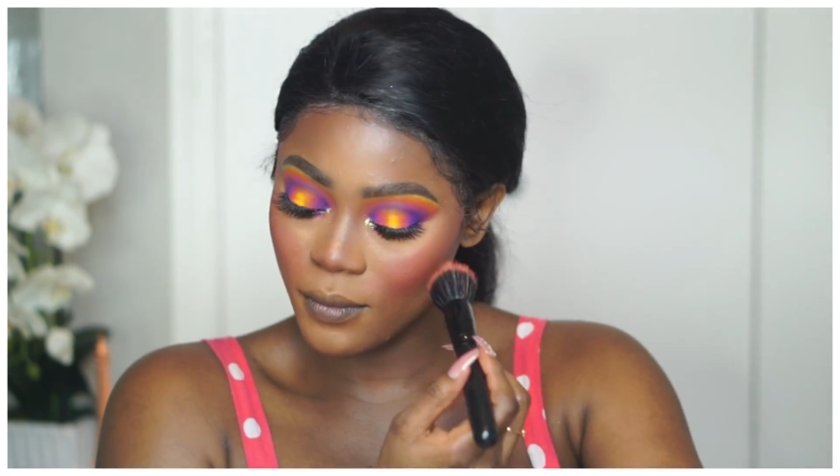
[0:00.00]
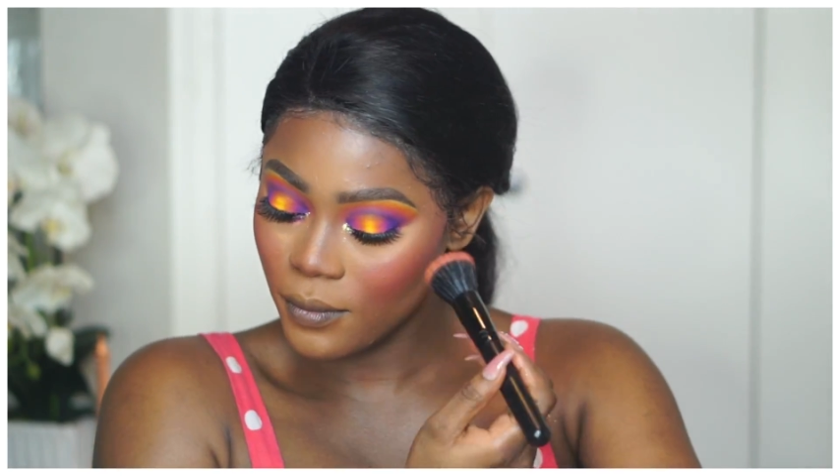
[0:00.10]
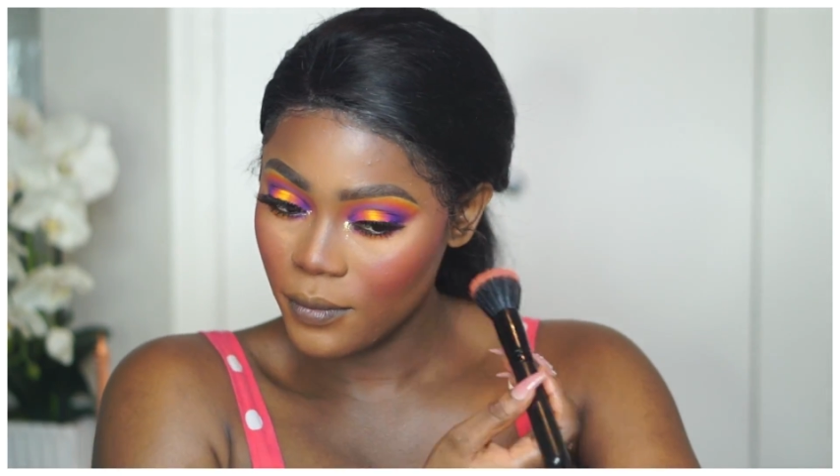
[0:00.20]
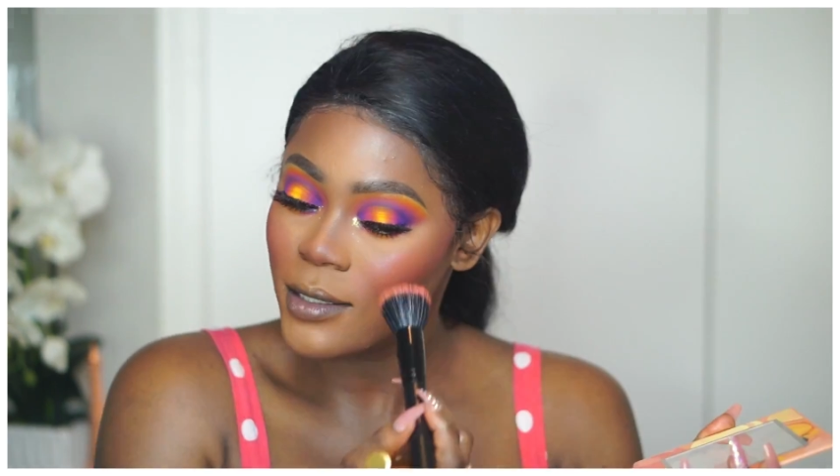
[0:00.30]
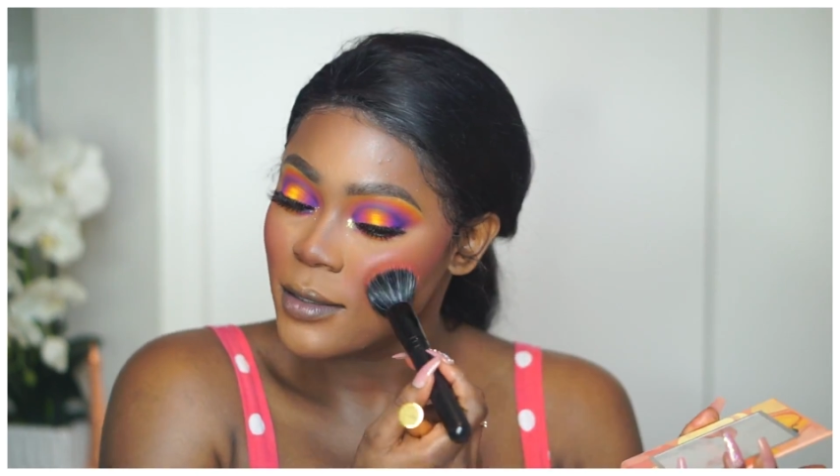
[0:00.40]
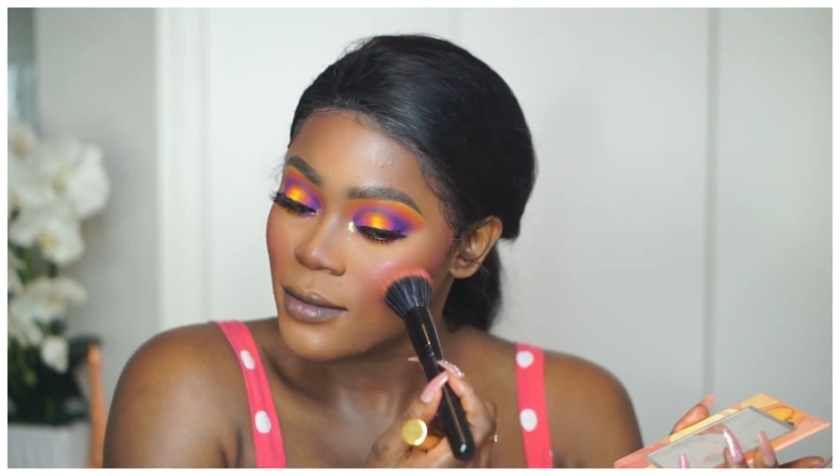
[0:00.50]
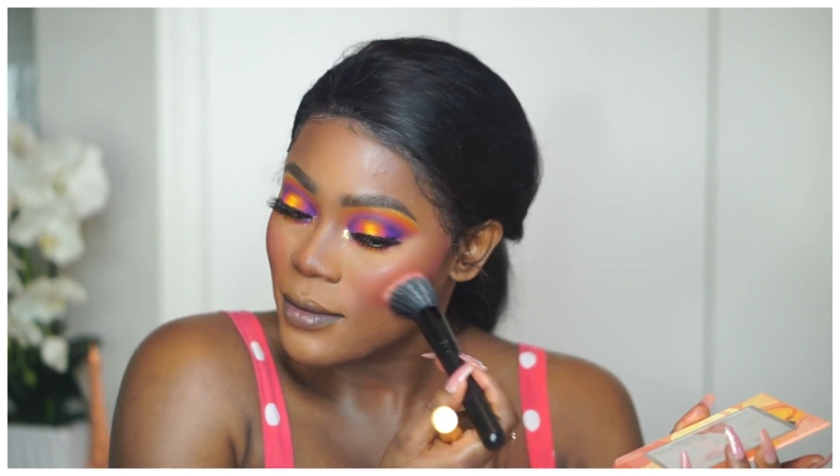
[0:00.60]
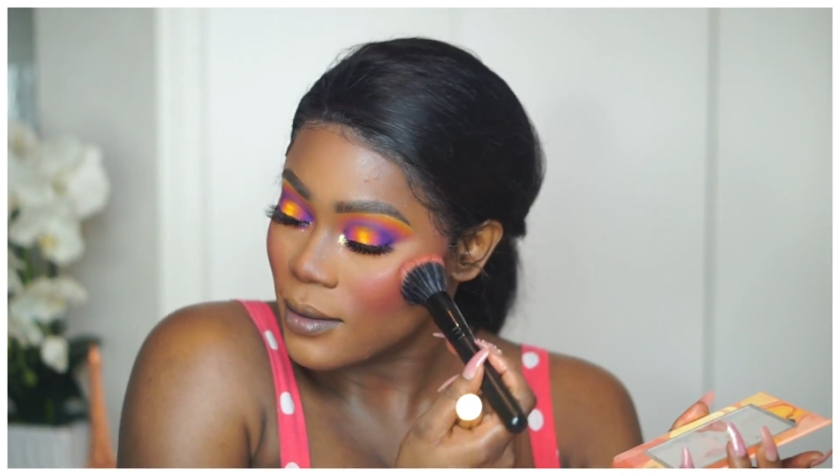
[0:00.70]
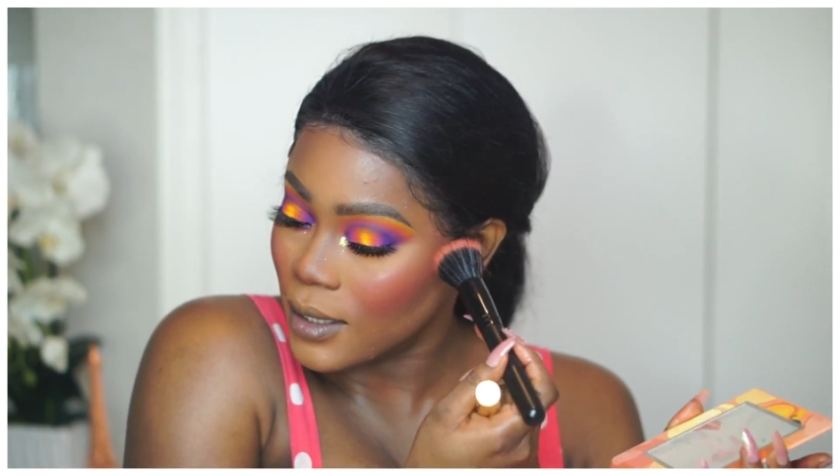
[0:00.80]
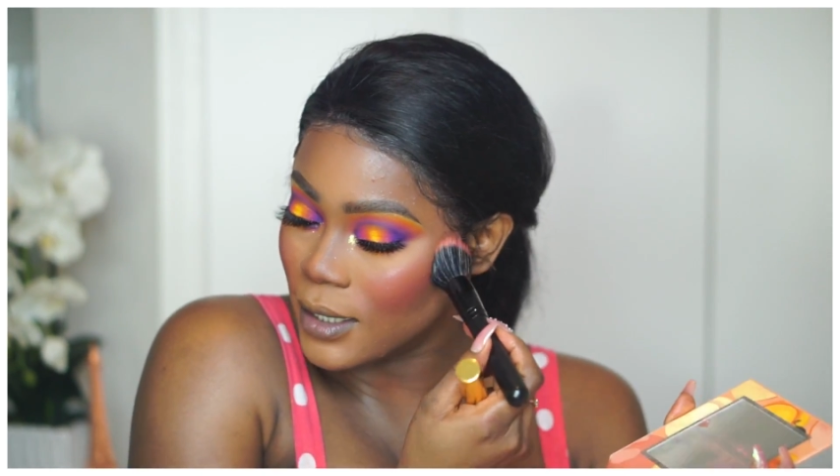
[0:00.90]
on,
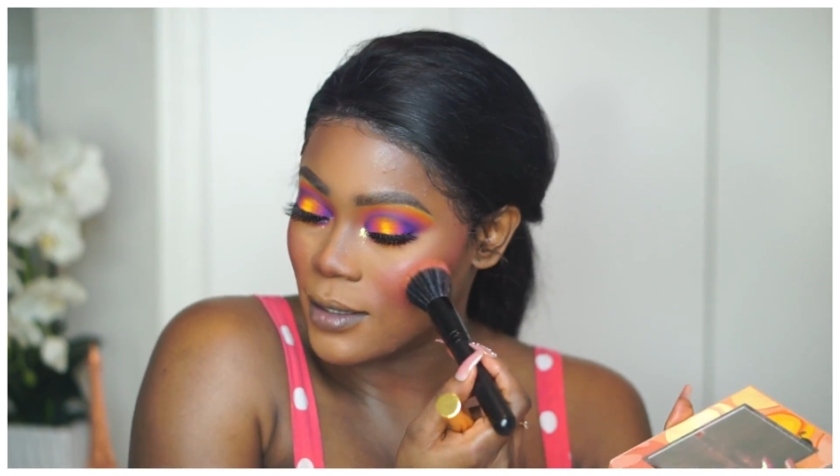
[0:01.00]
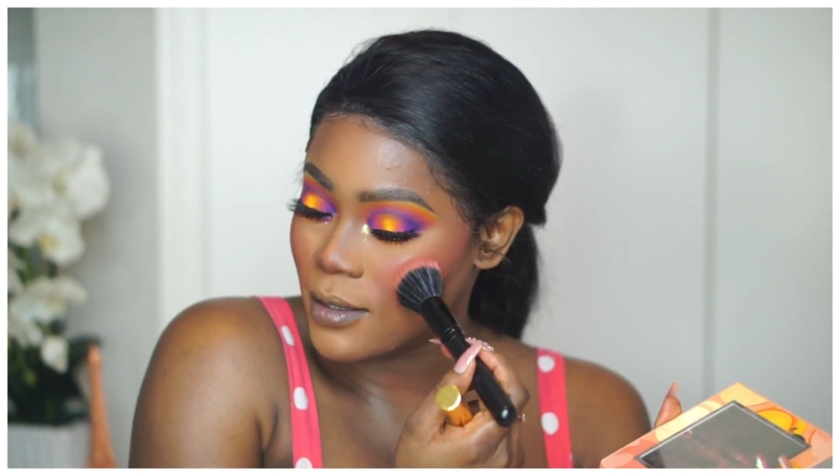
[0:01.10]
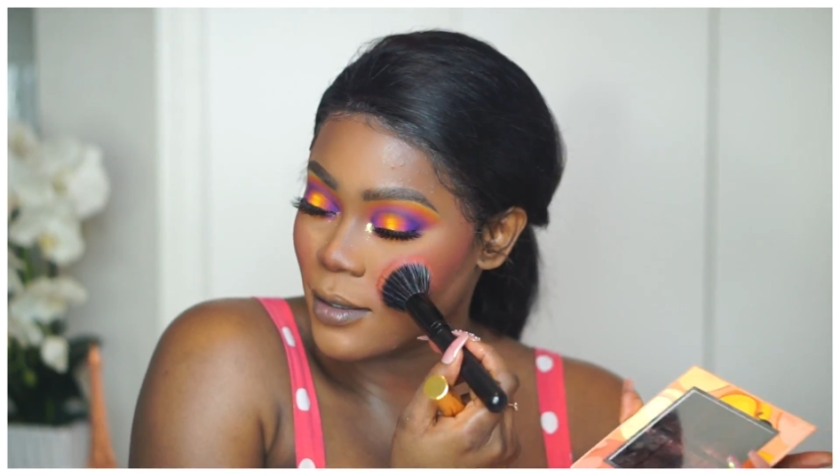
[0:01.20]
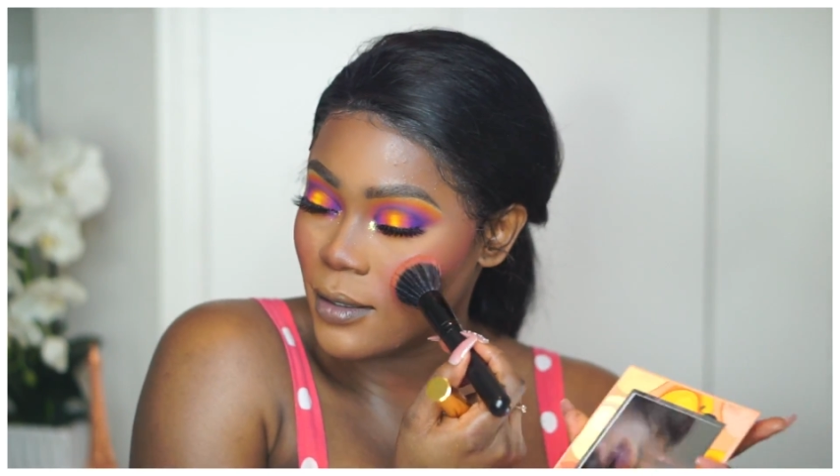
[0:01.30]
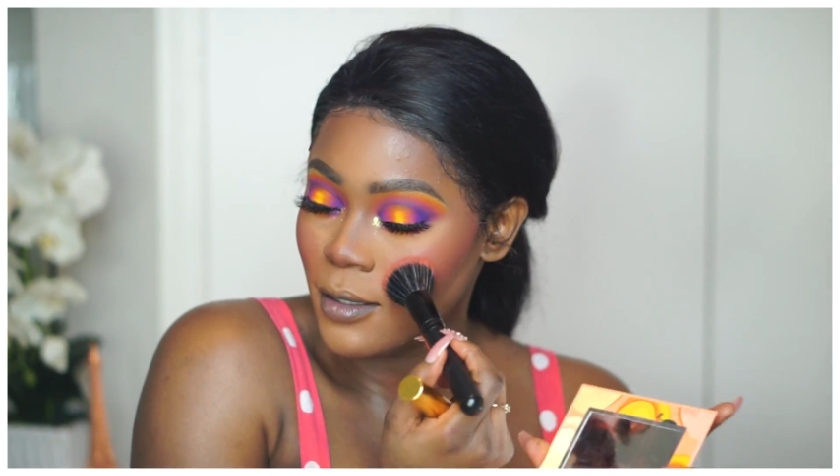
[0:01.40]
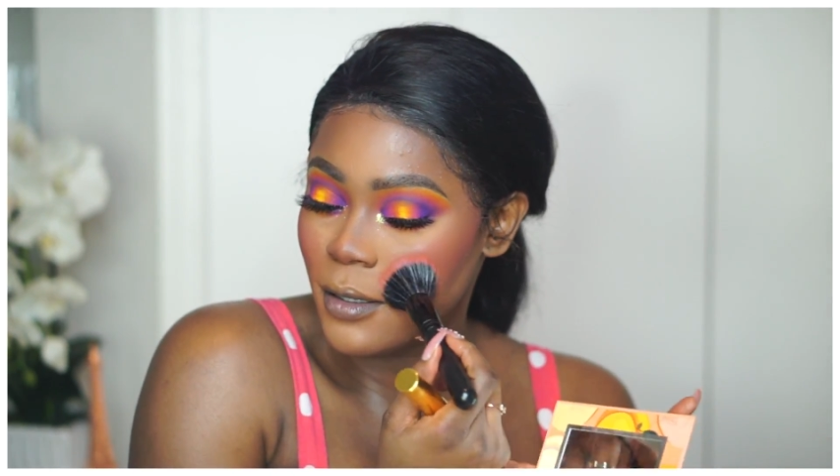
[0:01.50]
like